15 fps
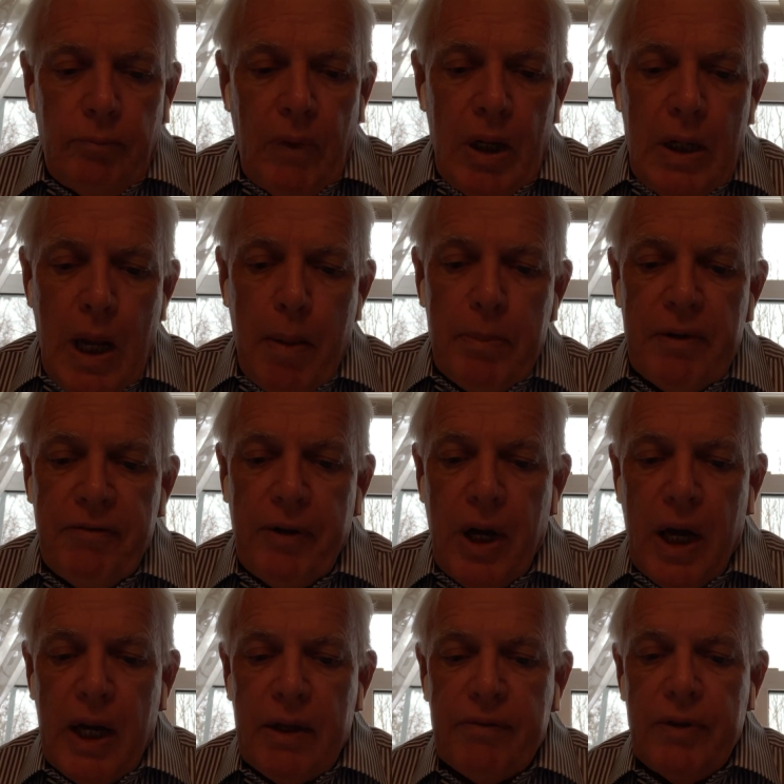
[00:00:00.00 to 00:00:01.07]
Number
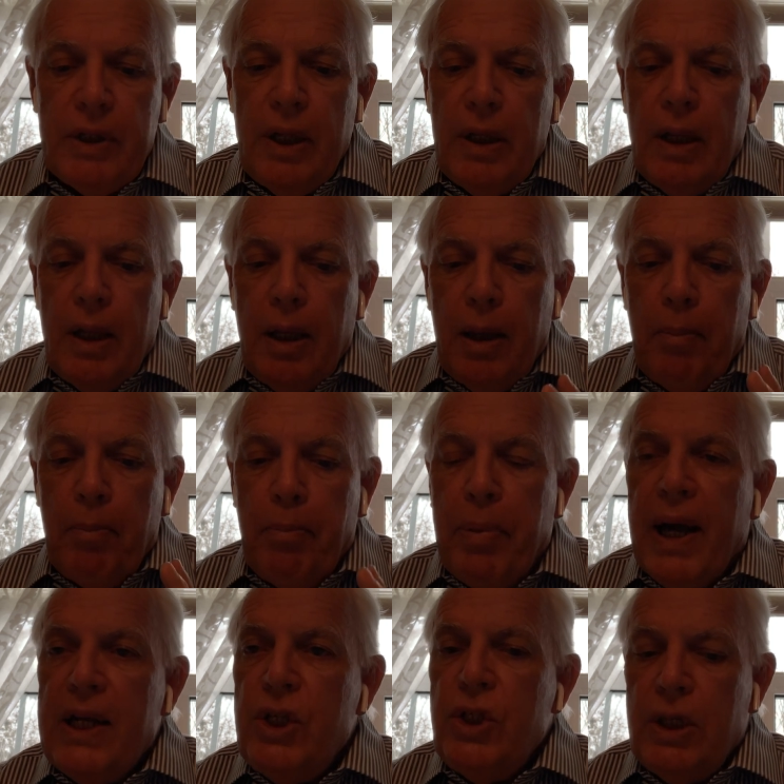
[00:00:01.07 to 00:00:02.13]
5,
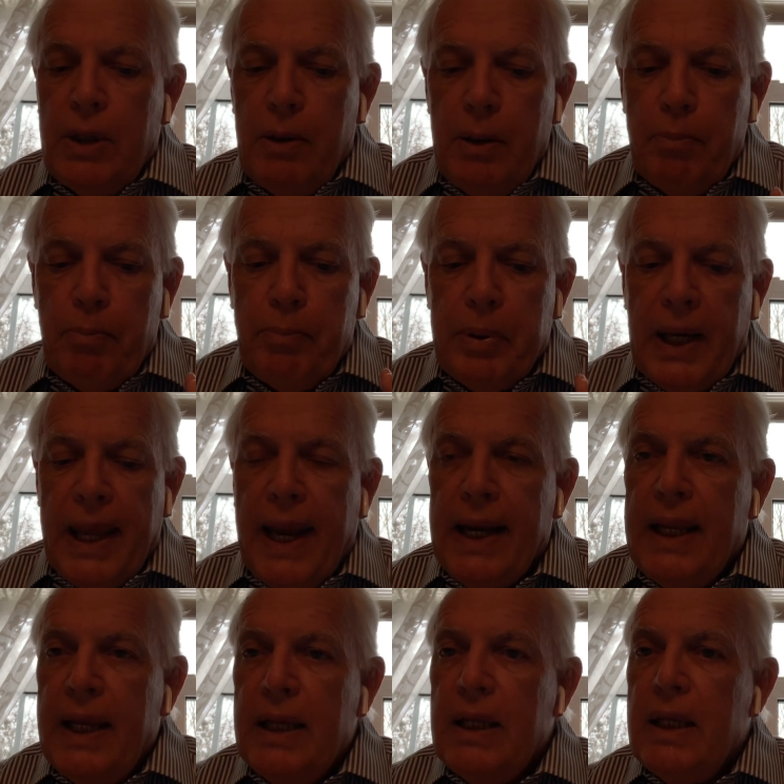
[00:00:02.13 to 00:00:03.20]
budget
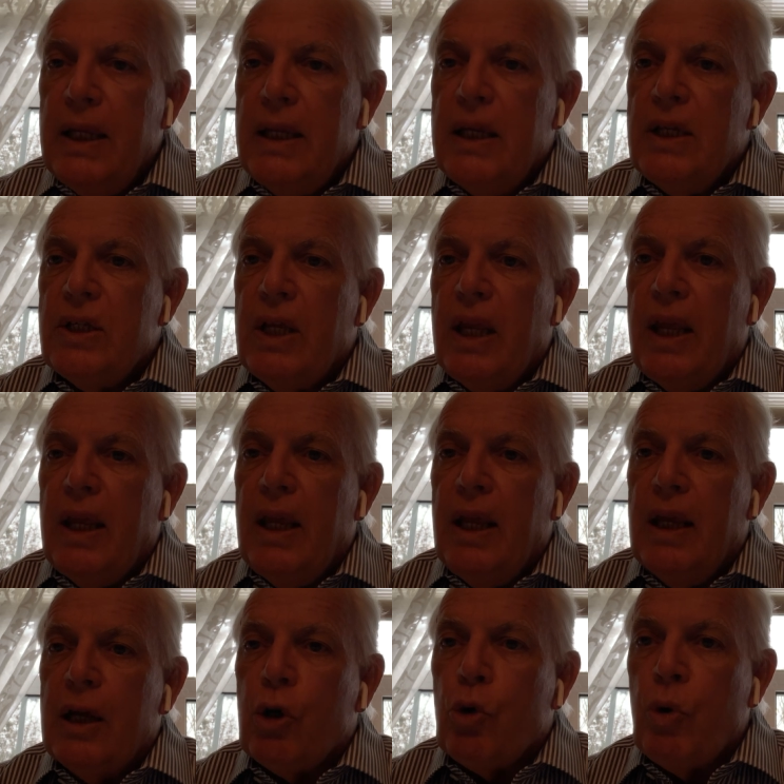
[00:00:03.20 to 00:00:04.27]
planning is
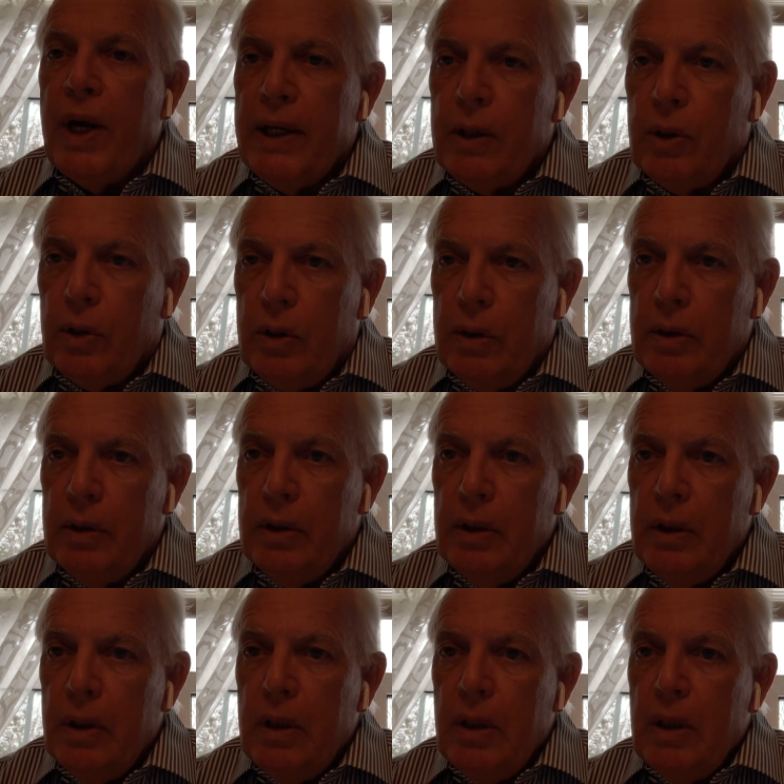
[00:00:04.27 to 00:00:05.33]
critical.
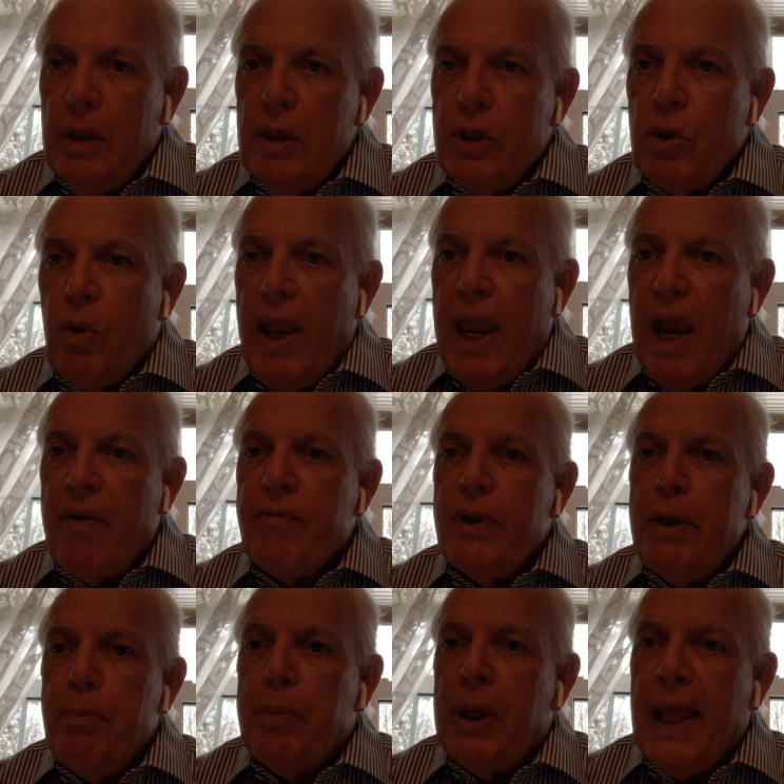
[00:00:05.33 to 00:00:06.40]
So
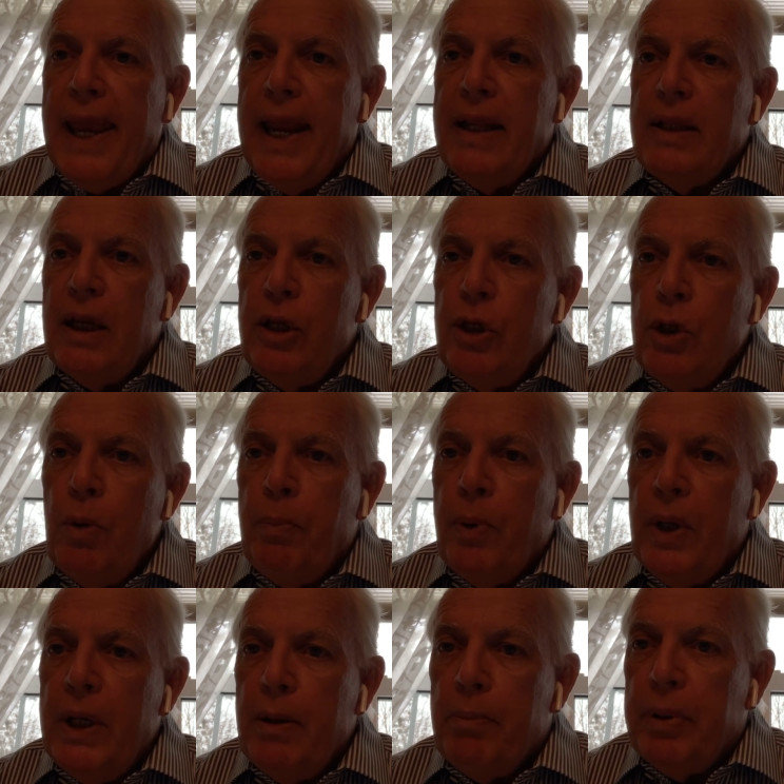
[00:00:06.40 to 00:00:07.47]
every plan that you
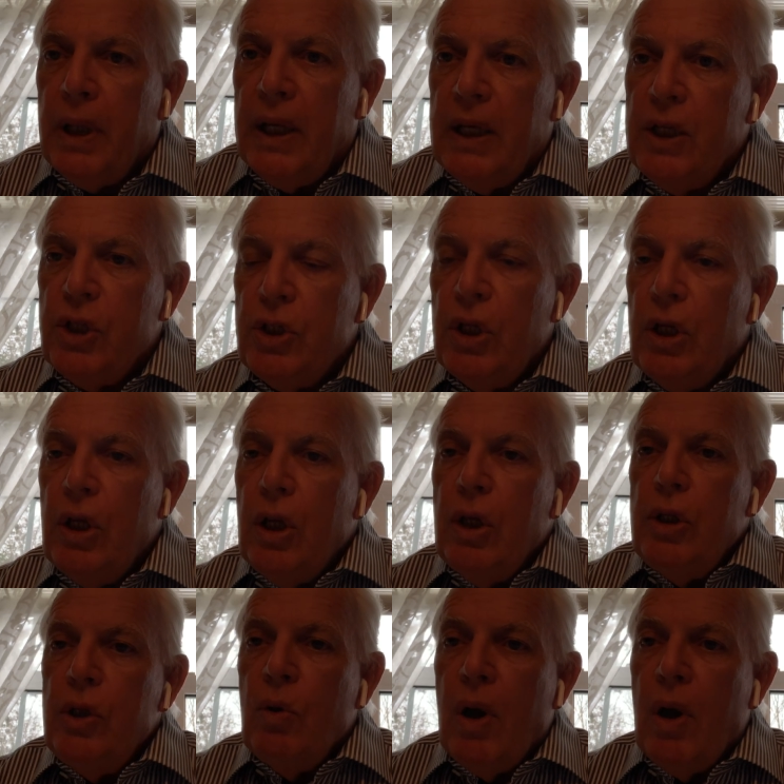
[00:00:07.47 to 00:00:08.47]
put in place, you